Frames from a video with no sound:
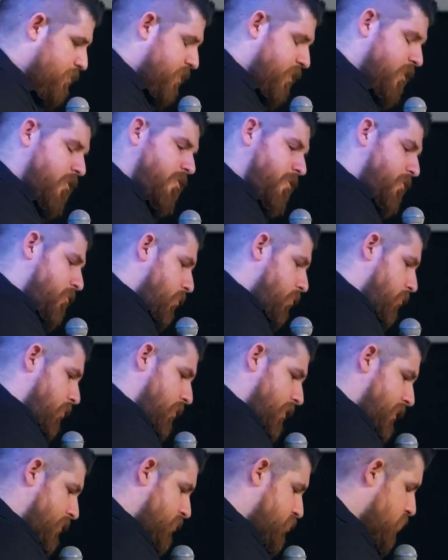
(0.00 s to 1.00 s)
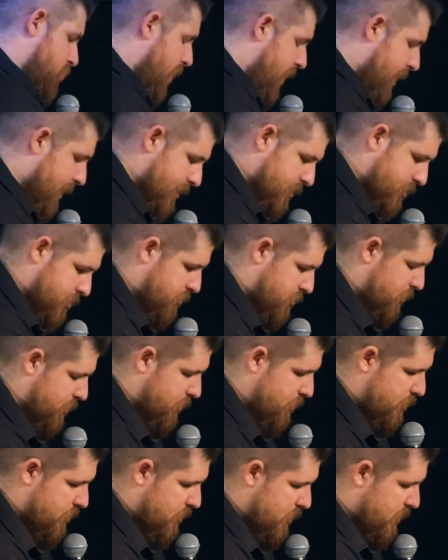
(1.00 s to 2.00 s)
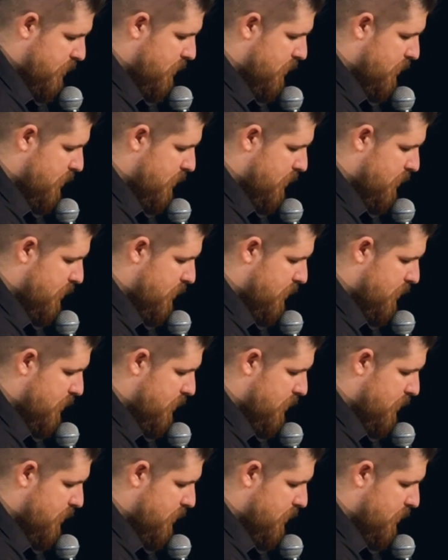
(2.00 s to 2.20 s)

pure and holy, tried and true.